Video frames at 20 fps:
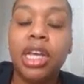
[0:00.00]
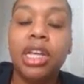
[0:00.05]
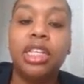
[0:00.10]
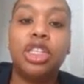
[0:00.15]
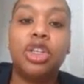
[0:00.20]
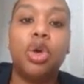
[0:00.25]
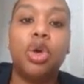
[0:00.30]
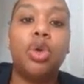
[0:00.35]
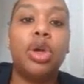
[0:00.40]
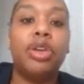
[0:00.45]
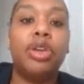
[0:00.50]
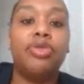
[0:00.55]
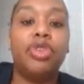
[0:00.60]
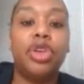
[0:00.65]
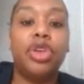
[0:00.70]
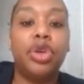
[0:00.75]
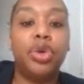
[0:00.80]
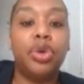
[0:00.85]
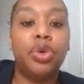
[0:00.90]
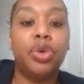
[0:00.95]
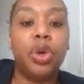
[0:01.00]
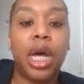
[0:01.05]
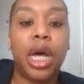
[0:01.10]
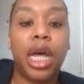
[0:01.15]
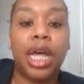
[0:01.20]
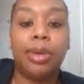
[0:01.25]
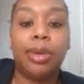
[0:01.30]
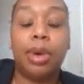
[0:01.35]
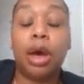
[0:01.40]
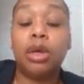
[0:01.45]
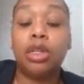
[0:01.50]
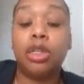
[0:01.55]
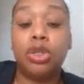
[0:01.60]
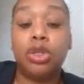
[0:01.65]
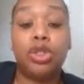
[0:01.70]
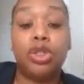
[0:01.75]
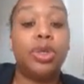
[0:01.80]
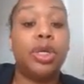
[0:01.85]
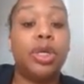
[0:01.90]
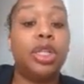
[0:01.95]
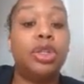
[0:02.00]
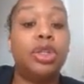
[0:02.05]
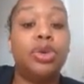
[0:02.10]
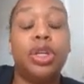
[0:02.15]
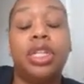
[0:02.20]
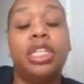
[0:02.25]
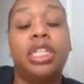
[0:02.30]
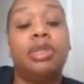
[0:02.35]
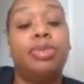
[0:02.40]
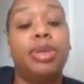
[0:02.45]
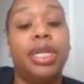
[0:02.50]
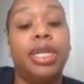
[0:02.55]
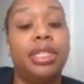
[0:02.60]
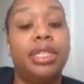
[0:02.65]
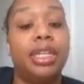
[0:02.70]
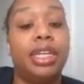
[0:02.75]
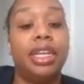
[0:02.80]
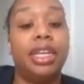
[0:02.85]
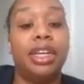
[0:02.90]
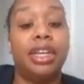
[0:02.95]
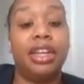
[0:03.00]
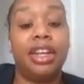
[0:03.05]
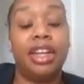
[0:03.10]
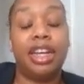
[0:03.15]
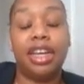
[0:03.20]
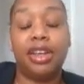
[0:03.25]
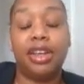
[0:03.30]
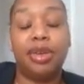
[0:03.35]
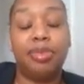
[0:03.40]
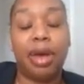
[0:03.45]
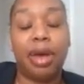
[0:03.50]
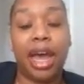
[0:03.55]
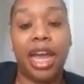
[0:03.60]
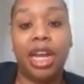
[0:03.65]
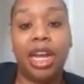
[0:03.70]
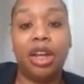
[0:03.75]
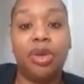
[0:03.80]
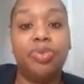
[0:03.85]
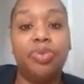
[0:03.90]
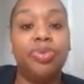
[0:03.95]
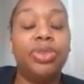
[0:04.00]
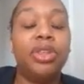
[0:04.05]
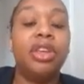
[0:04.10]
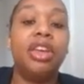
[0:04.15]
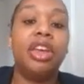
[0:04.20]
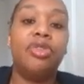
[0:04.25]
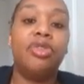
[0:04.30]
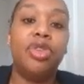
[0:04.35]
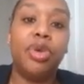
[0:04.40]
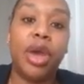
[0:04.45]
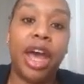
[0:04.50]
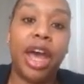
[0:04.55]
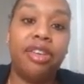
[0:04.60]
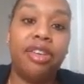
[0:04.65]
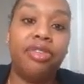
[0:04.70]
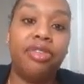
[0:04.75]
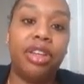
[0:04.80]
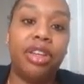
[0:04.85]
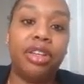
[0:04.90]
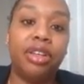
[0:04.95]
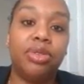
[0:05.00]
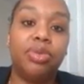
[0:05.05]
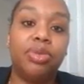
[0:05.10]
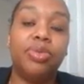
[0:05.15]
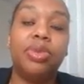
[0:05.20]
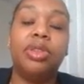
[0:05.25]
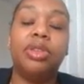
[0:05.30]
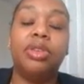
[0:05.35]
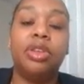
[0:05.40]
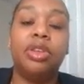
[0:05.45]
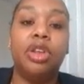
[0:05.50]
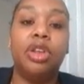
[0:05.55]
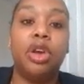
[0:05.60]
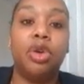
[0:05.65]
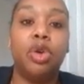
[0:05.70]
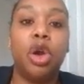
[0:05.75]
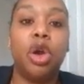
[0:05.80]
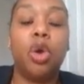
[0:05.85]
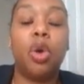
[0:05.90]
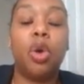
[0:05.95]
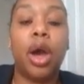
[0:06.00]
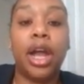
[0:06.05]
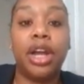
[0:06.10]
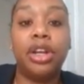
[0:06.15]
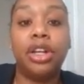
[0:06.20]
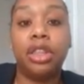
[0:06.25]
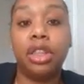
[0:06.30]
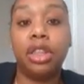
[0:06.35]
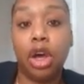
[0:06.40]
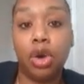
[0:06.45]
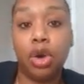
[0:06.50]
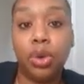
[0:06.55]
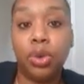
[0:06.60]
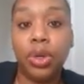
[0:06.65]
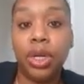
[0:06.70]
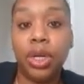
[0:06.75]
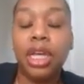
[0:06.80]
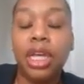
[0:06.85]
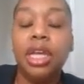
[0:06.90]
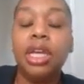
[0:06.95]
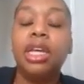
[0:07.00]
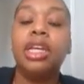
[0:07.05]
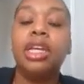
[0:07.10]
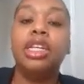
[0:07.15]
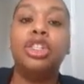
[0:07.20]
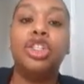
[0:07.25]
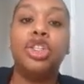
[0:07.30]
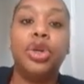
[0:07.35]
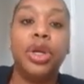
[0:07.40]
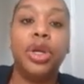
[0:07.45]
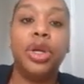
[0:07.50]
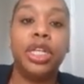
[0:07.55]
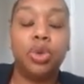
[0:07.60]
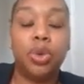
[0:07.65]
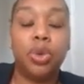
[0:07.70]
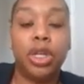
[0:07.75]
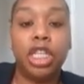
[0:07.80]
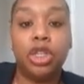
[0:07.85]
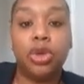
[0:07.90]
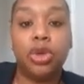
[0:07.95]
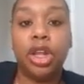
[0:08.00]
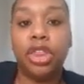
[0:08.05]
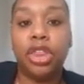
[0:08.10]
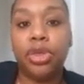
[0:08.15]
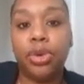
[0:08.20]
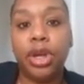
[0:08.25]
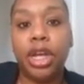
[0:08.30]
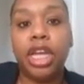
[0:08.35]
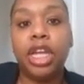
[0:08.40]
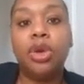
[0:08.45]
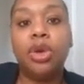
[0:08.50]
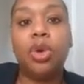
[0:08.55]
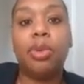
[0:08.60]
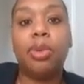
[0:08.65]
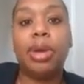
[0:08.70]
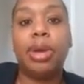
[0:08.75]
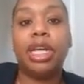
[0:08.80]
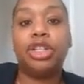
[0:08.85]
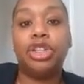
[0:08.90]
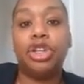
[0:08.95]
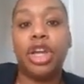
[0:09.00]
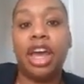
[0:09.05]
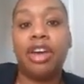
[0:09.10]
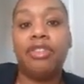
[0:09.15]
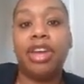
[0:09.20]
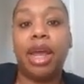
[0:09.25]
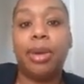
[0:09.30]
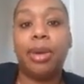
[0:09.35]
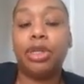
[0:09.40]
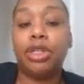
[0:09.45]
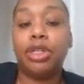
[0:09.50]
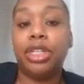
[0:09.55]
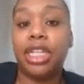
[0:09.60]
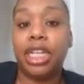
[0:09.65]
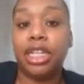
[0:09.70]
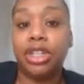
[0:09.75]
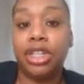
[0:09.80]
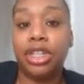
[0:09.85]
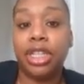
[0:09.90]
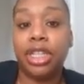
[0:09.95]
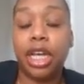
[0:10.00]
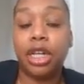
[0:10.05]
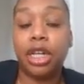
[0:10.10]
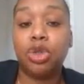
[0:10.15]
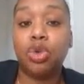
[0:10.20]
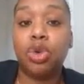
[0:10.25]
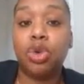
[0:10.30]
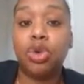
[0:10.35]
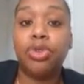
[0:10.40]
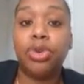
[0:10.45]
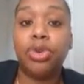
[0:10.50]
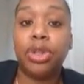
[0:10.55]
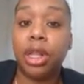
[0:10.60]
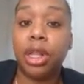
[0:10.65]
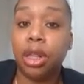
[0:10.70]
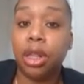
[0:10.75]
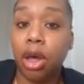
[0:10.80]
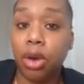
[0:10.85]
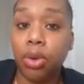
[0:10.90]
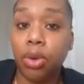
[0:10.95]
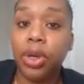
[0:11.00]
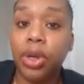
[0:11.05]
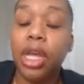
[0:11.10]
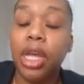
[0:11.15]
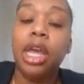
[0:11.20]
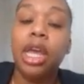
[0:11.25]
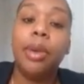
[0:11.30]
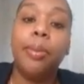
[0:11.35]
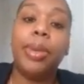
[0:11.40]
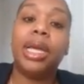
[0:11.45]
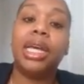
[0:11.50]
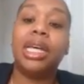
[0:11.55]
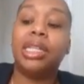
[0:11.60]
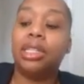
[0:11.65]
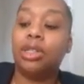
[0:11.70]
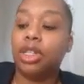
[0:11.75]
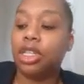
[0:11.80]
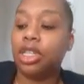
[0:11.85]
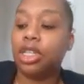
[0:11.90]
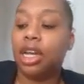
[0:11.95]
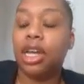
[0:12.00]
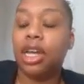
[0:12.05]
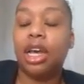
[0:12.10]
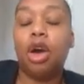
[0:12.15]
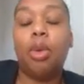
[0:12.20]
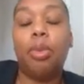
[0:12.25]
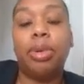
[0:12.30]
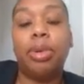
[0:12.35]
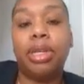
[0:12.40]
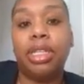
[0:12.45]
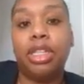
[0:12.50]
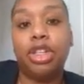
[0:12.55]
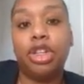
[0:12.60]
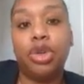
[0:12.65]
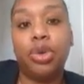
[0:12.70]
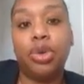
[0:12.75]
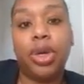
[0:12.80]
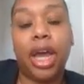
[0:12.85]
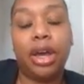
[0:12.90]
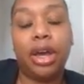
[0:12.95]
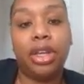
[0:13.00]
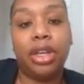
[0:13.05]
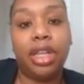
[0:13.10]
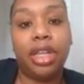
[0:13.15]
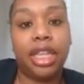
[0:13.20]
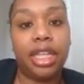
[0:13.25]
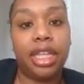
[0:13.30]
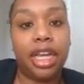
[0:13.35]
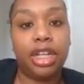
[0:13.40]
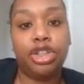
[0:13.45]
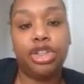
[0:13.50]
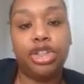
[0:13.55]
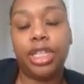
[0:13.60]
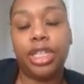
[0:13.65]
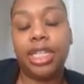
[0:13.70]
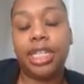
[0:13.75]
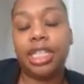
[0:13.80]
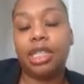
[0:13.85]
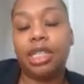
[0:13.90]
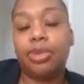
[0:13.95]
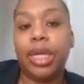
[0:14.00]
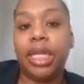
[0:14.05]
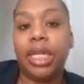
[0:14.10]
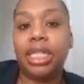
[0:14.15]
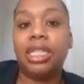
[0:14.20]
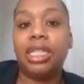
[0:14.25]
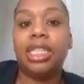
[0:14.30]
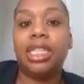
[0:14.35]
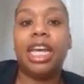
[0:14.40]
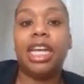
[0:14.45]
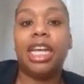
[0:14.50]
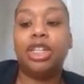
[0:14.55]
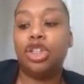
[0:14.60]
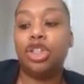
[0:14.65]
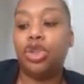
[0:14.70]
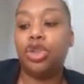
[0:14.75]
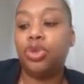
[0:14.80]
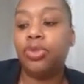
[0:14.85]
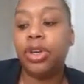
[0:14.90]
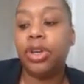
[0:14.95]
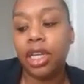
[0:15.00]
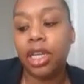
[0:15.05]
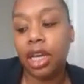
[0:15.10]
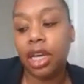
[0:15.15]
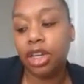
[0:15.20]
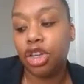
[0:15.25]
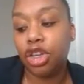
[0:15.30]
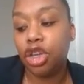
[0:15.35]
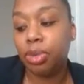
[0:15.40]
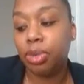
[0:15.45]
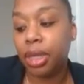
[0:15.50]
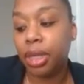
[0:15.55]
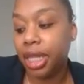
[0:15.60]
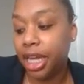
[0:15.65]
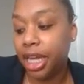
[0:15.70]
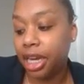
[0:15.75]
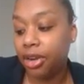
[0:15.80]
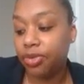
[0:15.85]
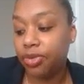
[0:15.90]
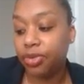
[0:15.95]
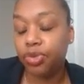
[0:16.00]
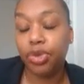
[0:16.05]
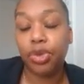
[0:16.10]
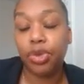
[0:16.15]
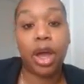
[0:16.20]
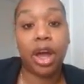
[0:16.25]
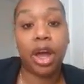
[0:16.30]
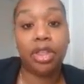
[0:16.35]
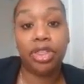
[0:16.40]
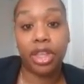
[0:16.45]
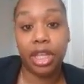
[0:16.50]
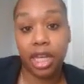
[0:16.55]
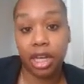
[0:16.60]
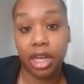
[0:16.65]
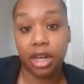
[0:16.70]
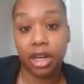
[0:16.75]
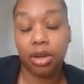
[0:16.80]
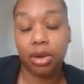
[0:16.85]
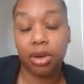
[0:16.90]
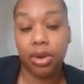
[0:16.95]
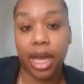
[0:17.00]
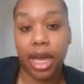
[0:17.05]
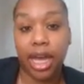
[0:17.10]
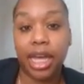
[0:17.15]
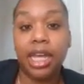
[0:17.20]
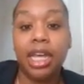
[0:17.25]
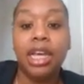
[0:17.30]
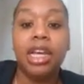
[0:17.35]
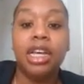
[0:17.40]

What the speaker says: So if you also to include in this big ticket item, if you have acquired a loan during 2023, you want to make sure you have an amortization schedule for the loan, because it's going to help us to calculate the interest expense that you've accumulated throughout the year. Okay.